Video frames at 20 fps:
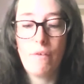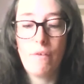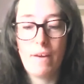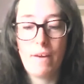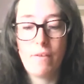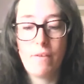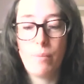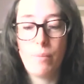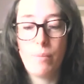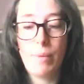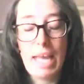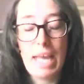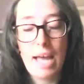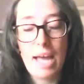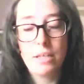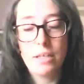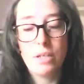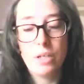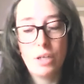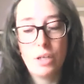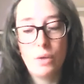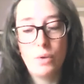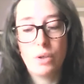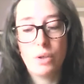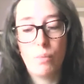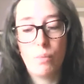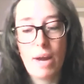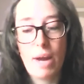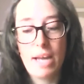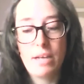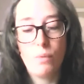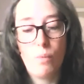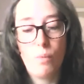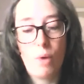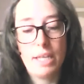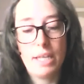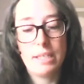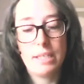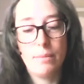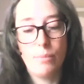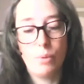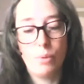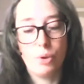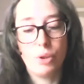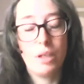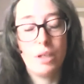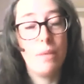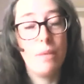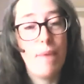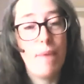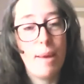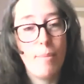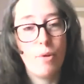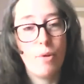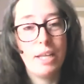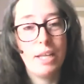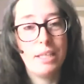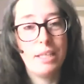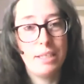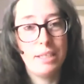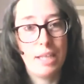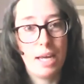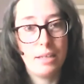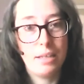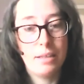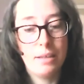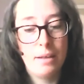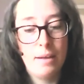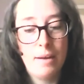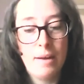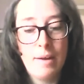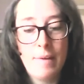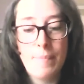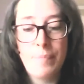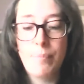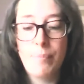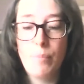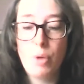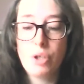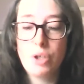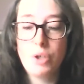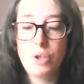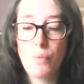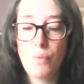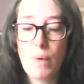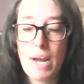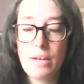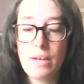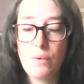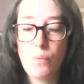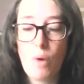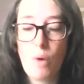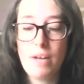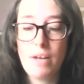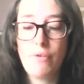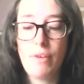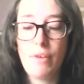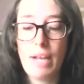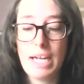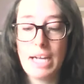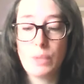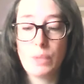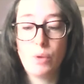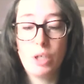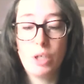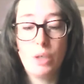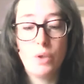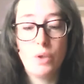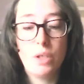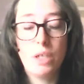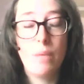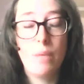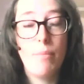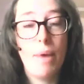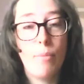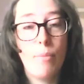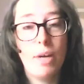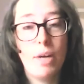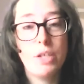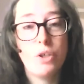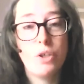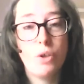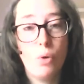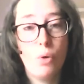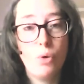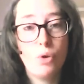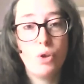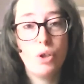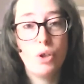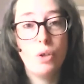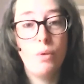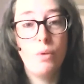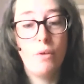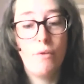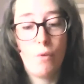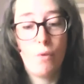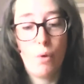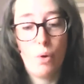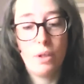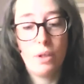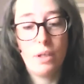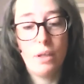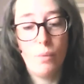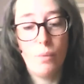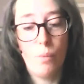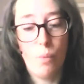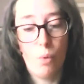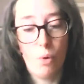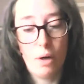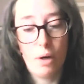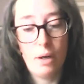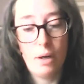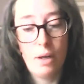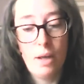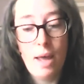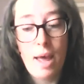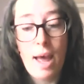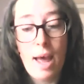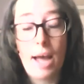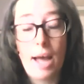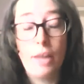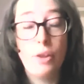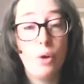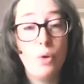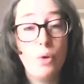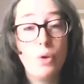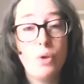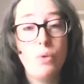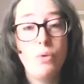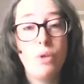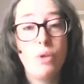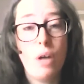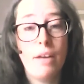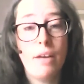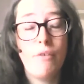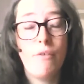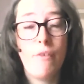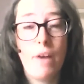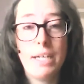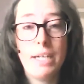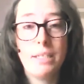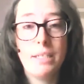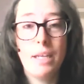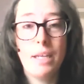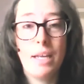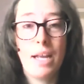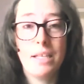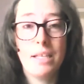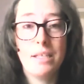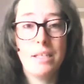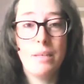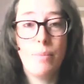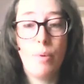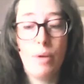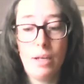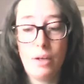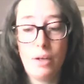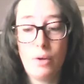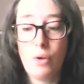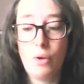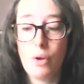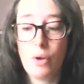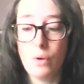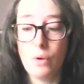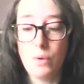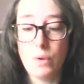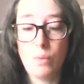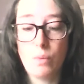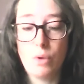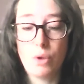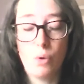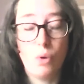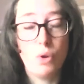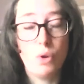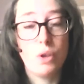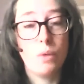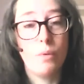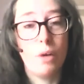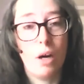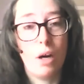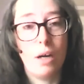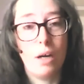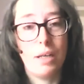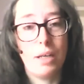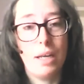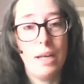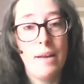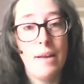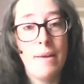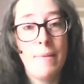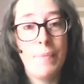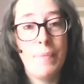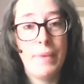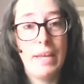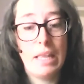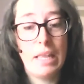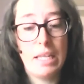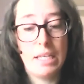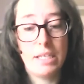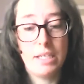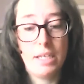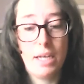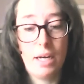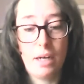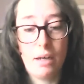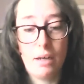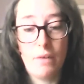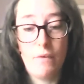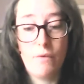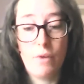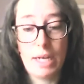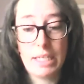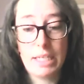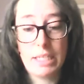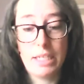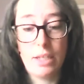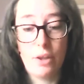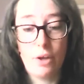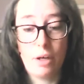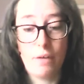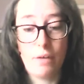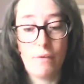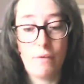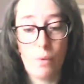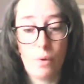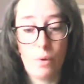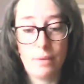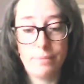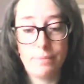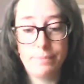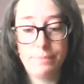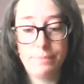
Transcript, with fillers: V began to use the red and white symbol to commemorate the dead, much as red and white flags were used to commemorate soldiers who had fallen in the war and those who died fighting against the political coups which also occurred in this year of 1934.